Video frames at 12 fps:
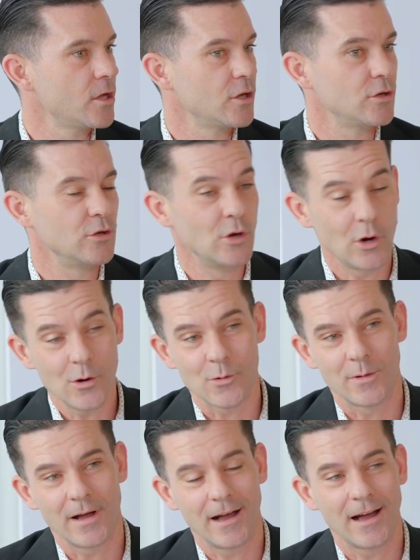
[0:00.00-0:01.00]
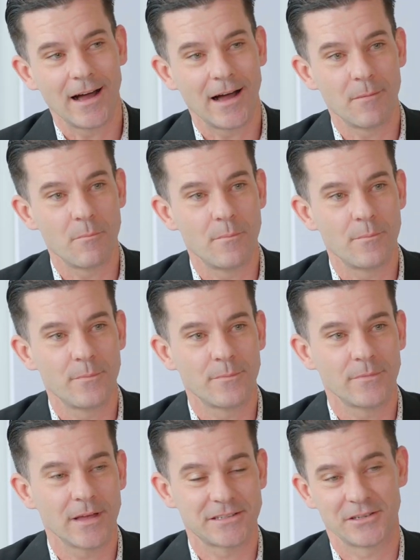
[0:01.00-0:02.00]
No,
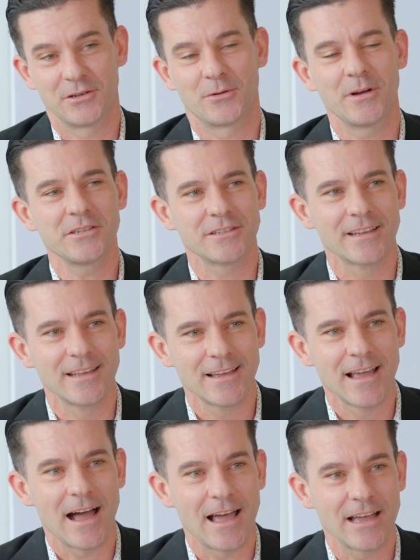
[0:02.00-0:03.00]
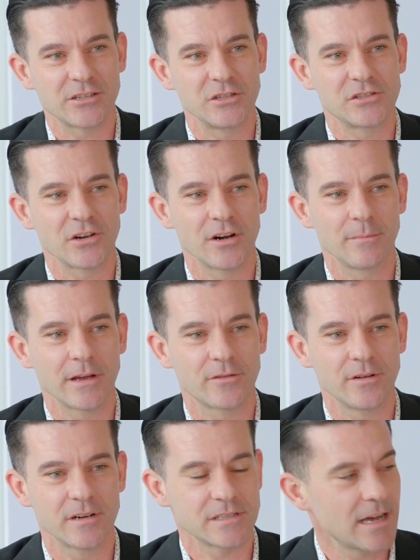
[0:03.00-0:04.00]
that's a good question. I actually started my
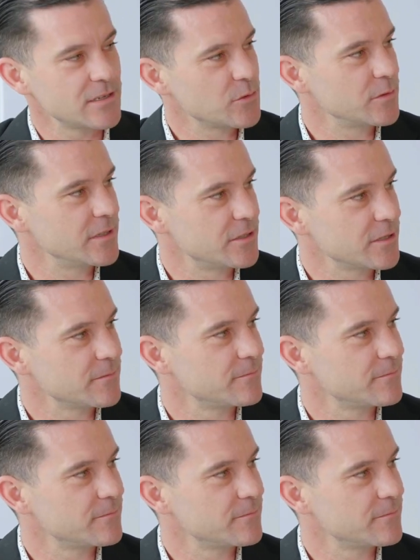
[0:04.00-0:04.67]
career as a high school teacher.